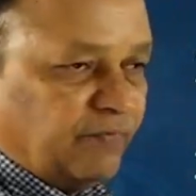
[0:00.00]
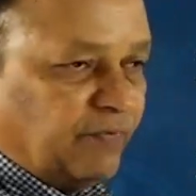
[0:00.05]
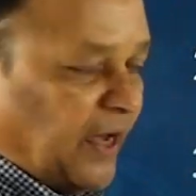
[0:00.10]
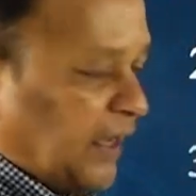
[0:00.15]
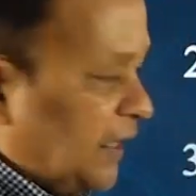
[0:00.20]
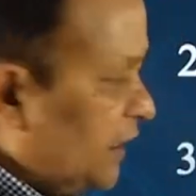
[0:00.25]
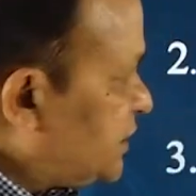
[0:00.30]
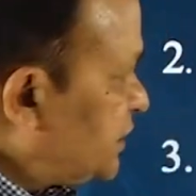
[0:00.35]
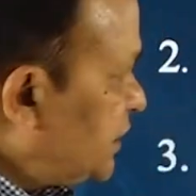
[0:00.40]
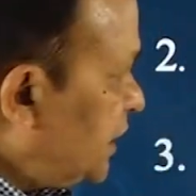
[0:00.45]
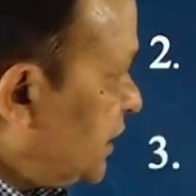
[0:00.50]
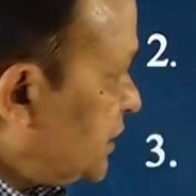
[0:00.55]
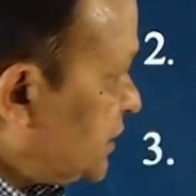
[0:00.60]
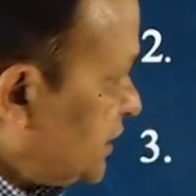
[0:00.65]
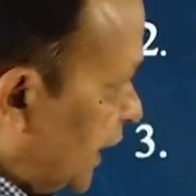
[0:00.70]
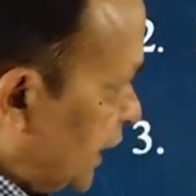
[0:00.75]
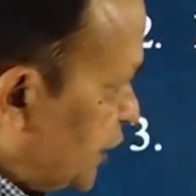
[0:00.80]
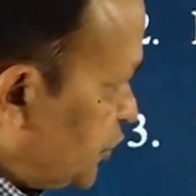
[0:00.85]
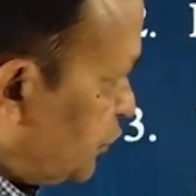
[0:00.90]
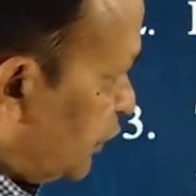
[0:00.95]
valence are
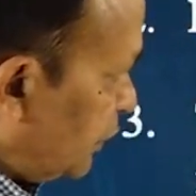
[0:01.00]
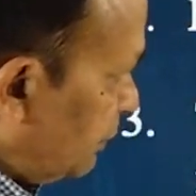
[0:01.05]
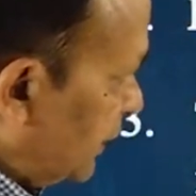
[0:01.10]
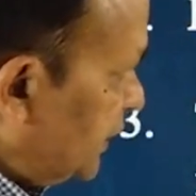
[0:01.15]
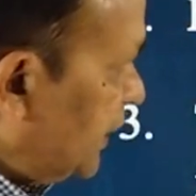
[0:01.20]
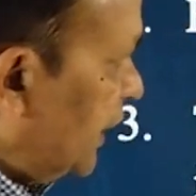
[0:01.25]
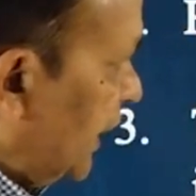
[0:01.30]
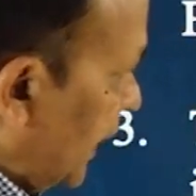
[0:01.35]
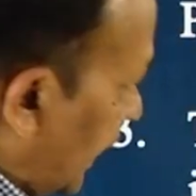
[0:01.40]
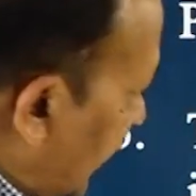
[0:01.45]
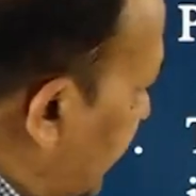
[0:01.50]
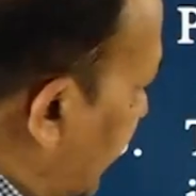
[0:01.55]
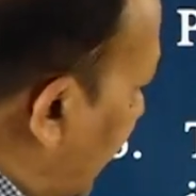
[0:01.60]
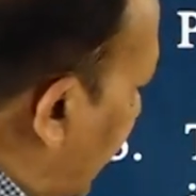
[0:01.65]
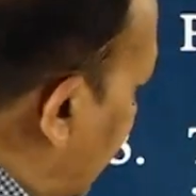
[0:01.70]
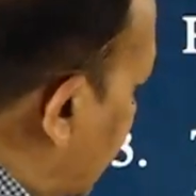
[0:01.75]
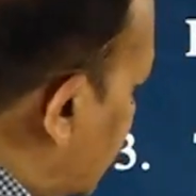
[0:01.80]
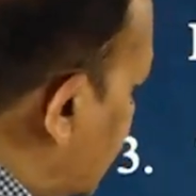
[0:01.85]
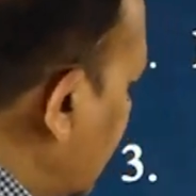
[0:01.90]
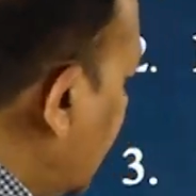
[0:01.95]
satisfied by the
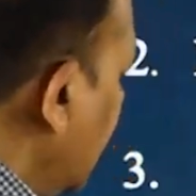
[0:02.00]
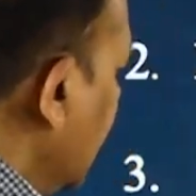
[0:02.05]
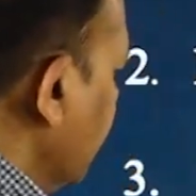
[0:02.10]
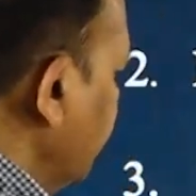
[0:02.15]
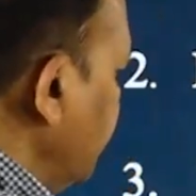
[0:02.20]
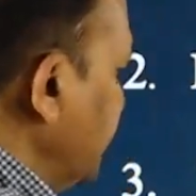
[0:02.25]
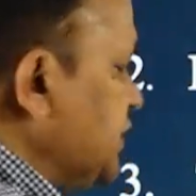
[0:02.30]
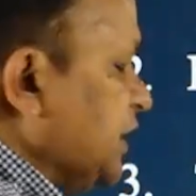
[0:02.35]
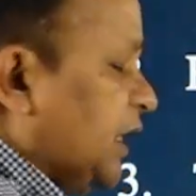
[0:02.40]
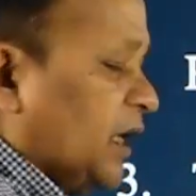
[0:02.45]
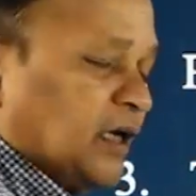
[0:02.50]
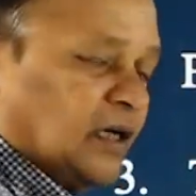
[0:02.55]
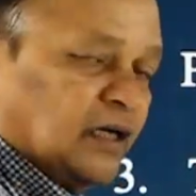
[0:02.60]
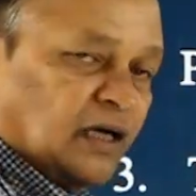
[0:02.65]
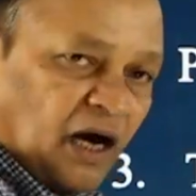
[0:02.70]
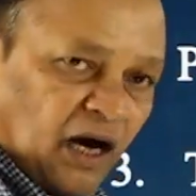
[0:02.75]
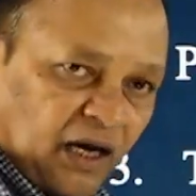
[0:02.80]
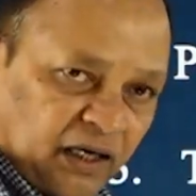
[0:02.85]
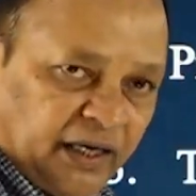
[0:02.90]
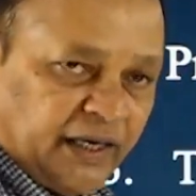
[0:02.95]
ligands which are
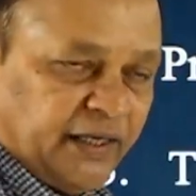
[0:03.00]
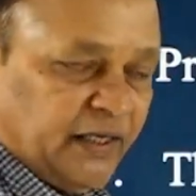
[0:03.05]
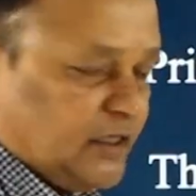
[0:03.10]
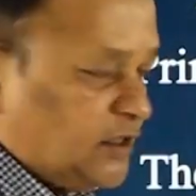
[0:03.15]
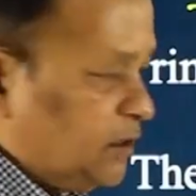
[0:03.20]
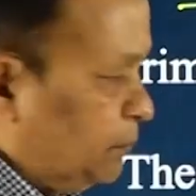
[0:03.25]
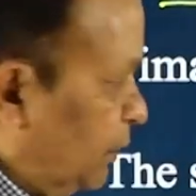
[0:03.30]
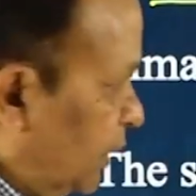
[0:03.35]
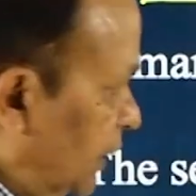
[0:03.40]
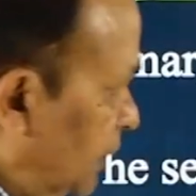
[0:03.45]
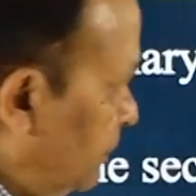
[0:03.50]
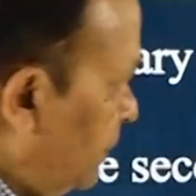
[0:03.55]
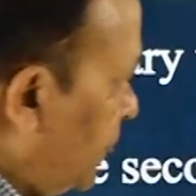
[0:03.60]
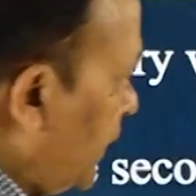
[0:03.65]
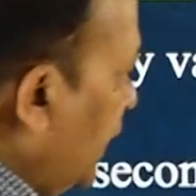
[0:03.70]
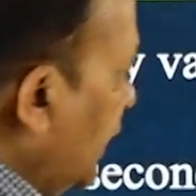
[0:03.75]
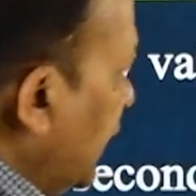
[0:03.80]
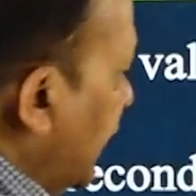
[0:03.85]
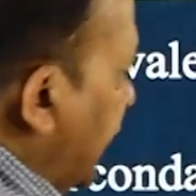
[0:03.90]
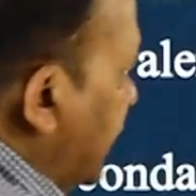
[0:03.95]
non-ionizable
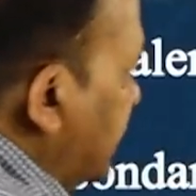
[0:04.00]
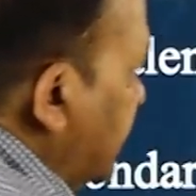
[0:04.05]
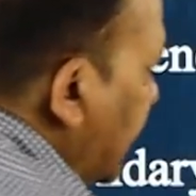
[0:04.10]
and